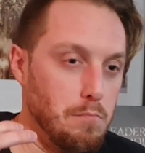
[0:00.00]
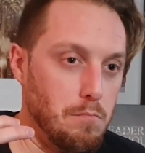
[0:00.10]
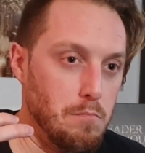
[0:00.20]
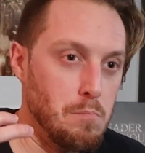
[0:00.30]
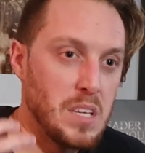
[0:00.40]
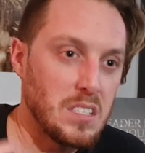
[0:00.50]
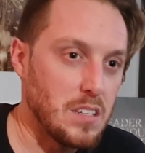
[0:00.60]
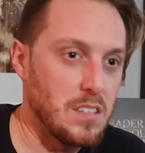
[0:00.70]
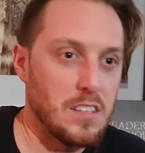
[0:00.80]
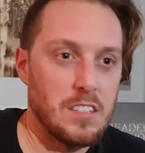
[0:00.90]

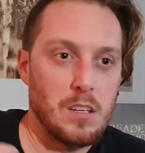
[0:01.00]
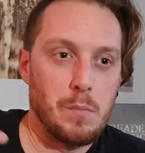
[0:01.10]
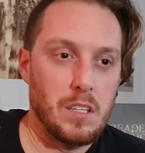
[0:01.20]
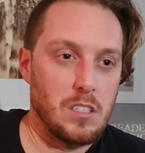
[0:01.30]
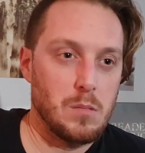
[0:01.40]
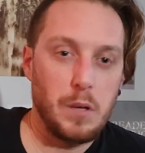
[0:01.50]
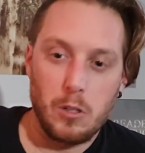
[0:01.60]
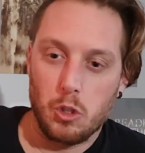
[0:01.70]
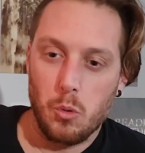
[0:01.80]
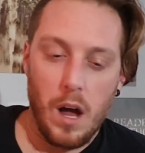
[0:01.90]
mysticism and
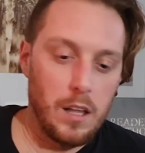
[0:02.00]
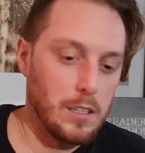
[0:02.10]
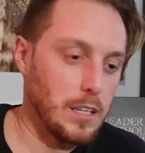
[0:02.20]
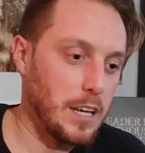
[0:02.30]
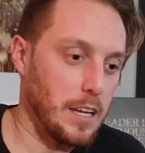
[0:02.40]
spirituality